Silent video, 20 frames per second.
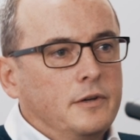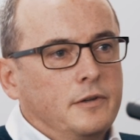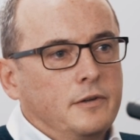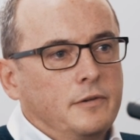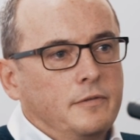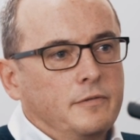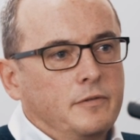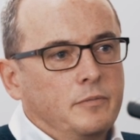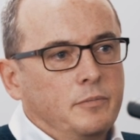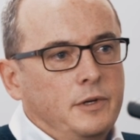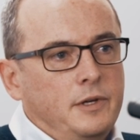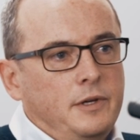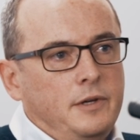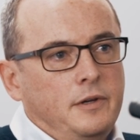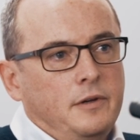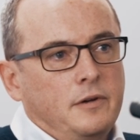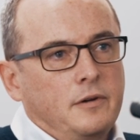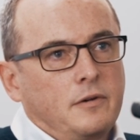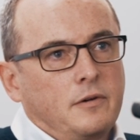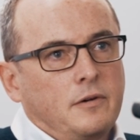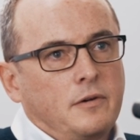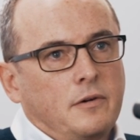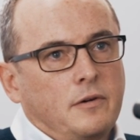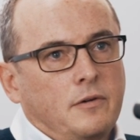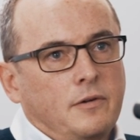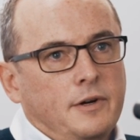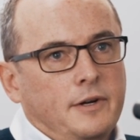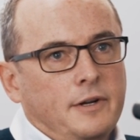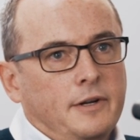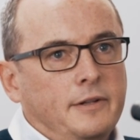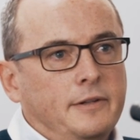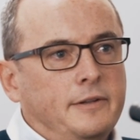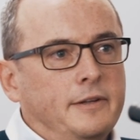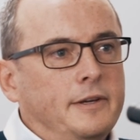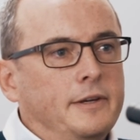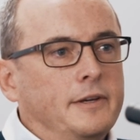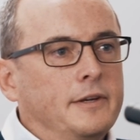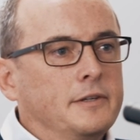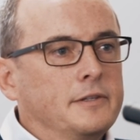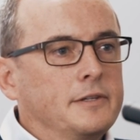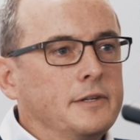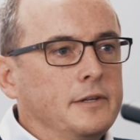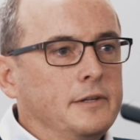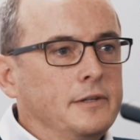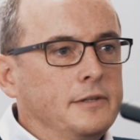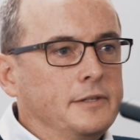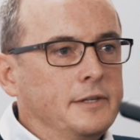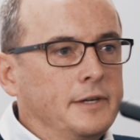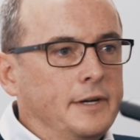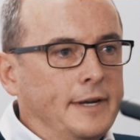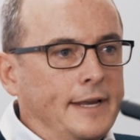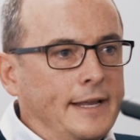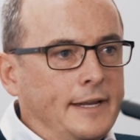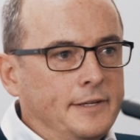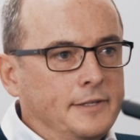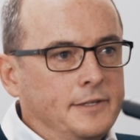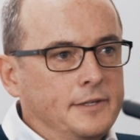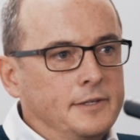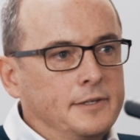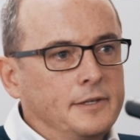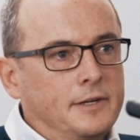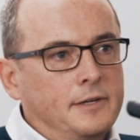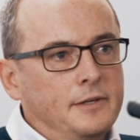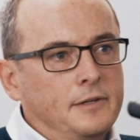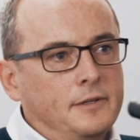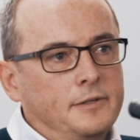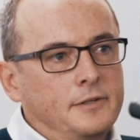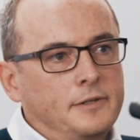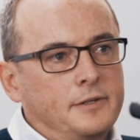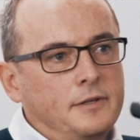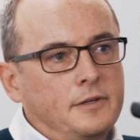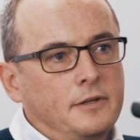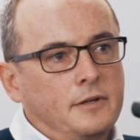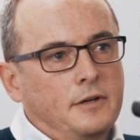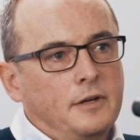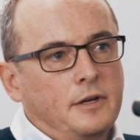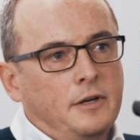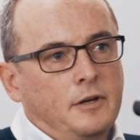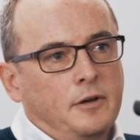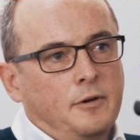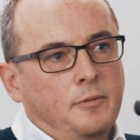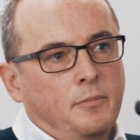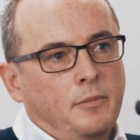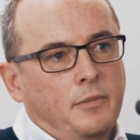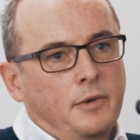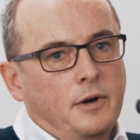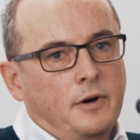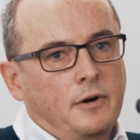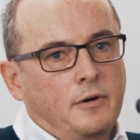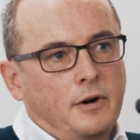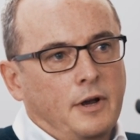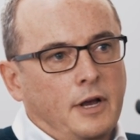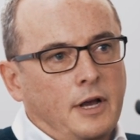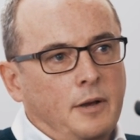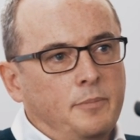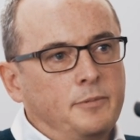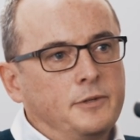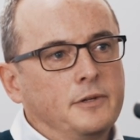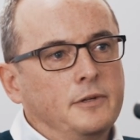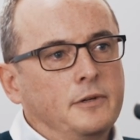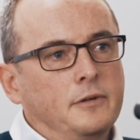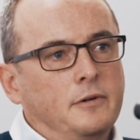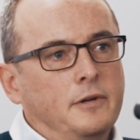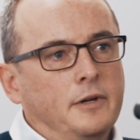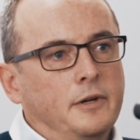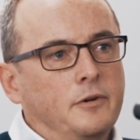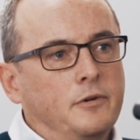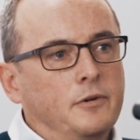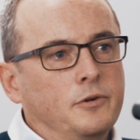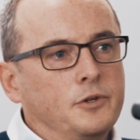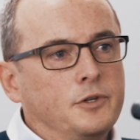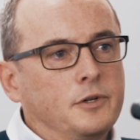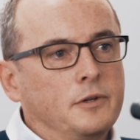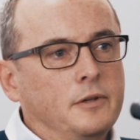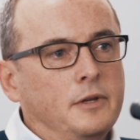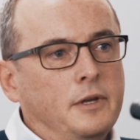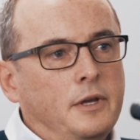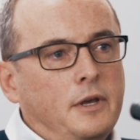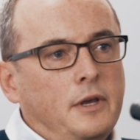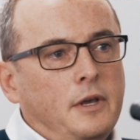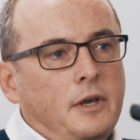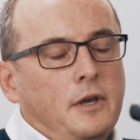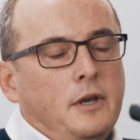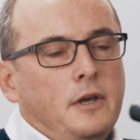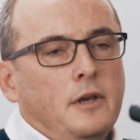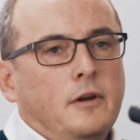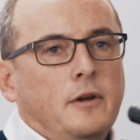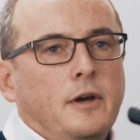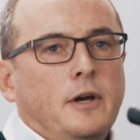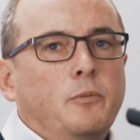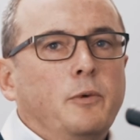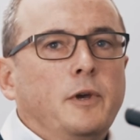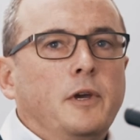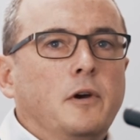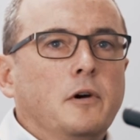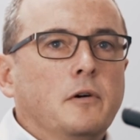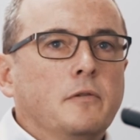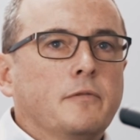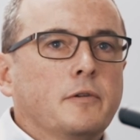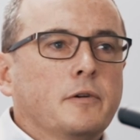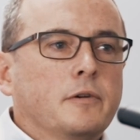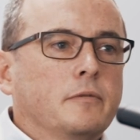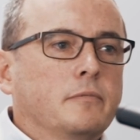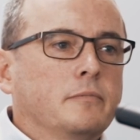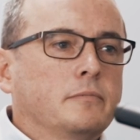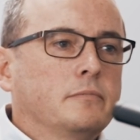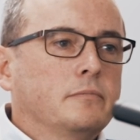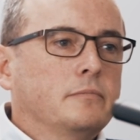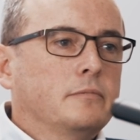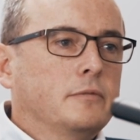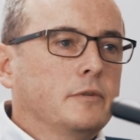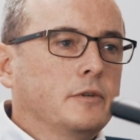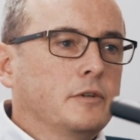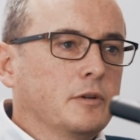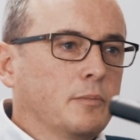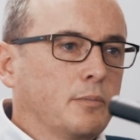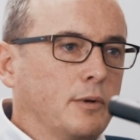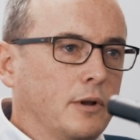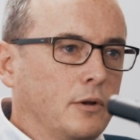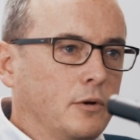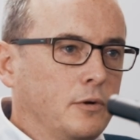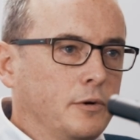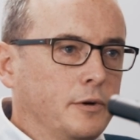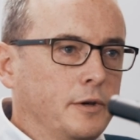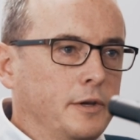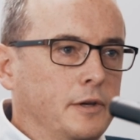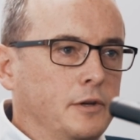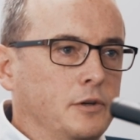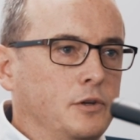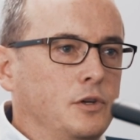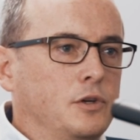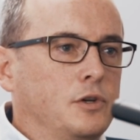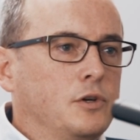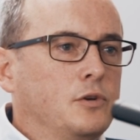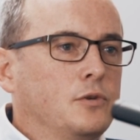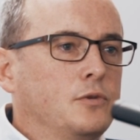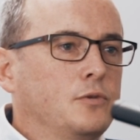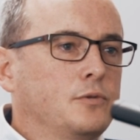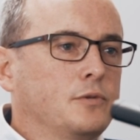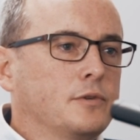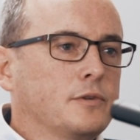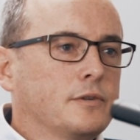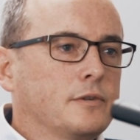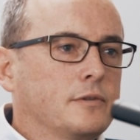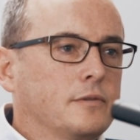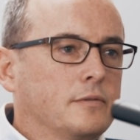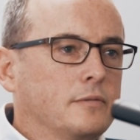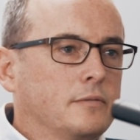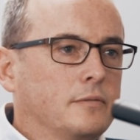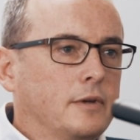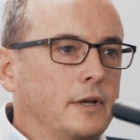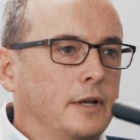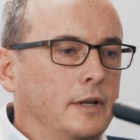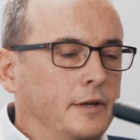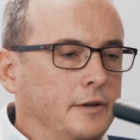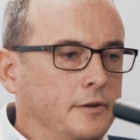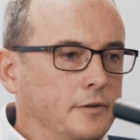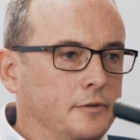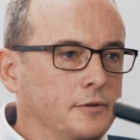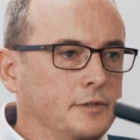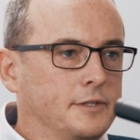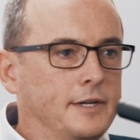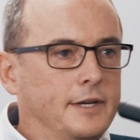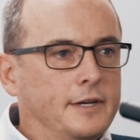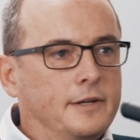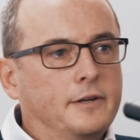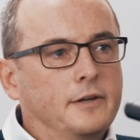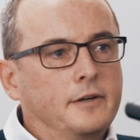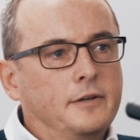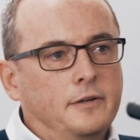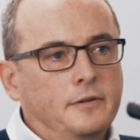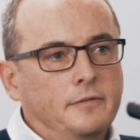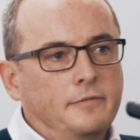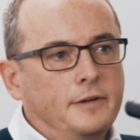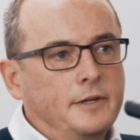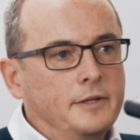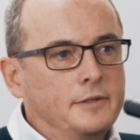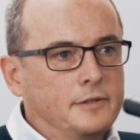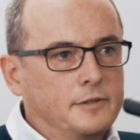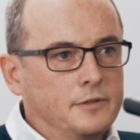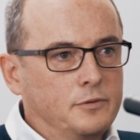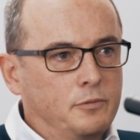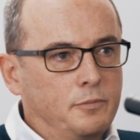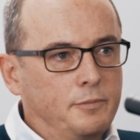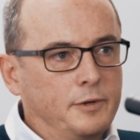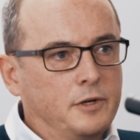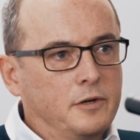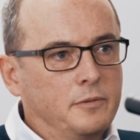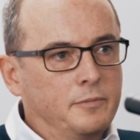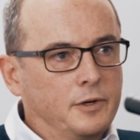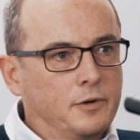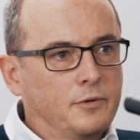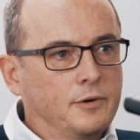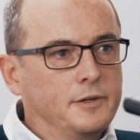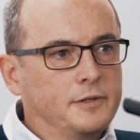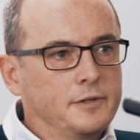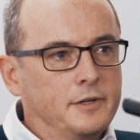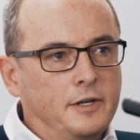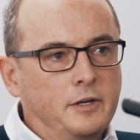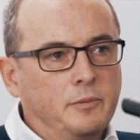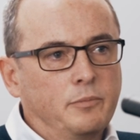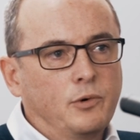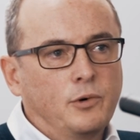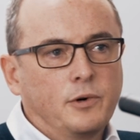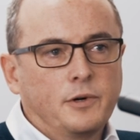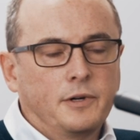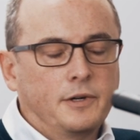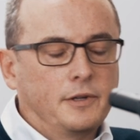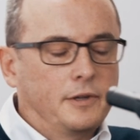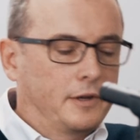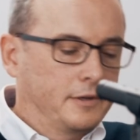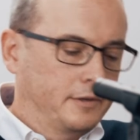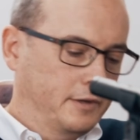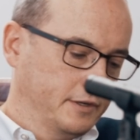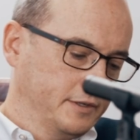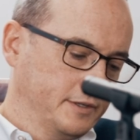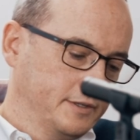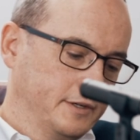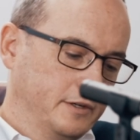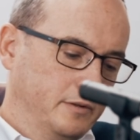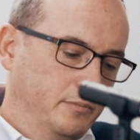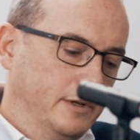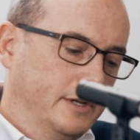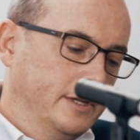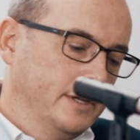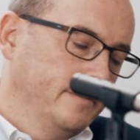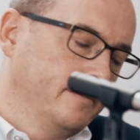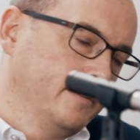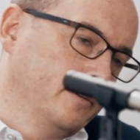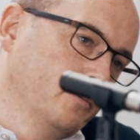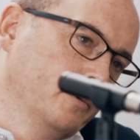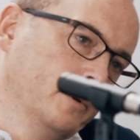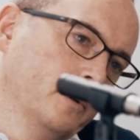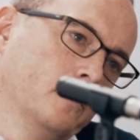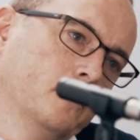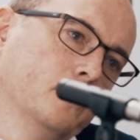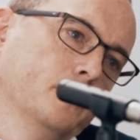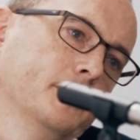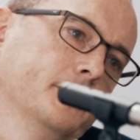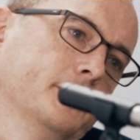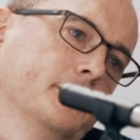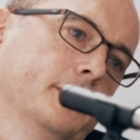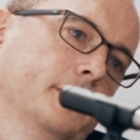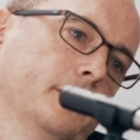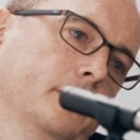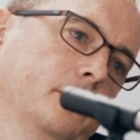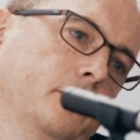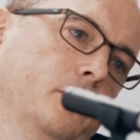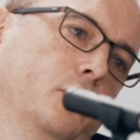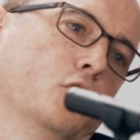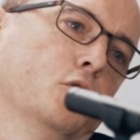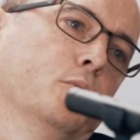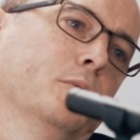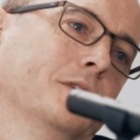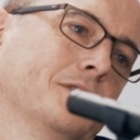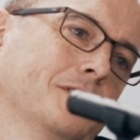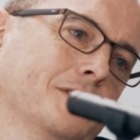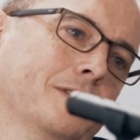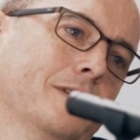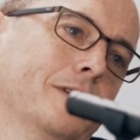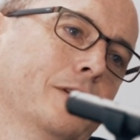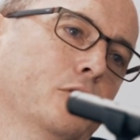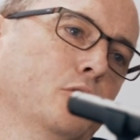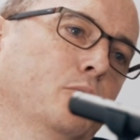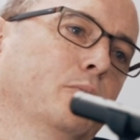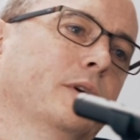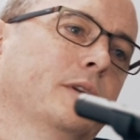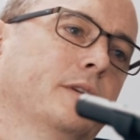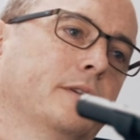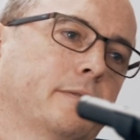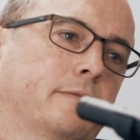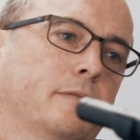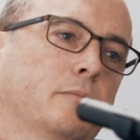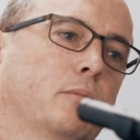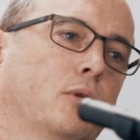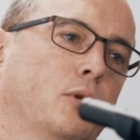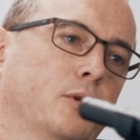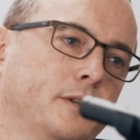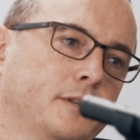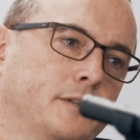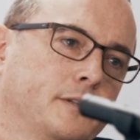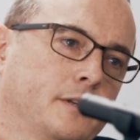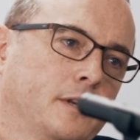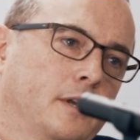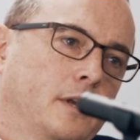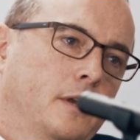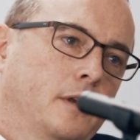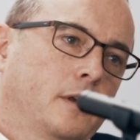I think for me, critical thinking skills and analysis skills are absolutely crucial. You know, how we govern, deploy and use a lot of those technical advances will become increasingly important. I still believe you will always need humans in the loop at different points.